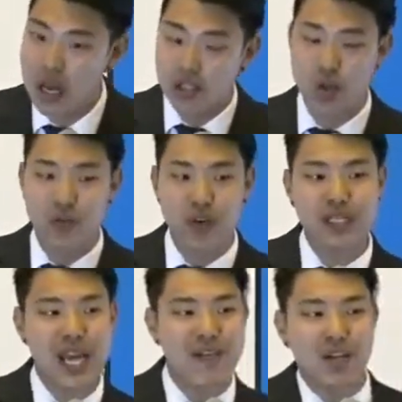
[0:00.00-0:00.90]
So if you're
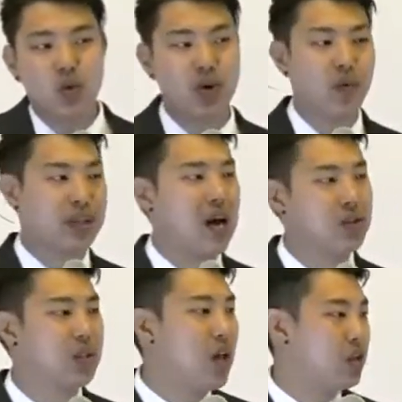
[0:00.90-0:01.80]
saving
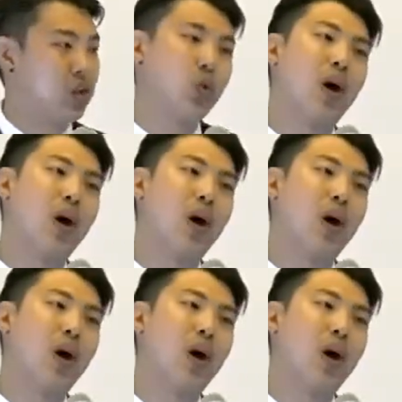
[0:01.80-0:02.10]
$24,000 or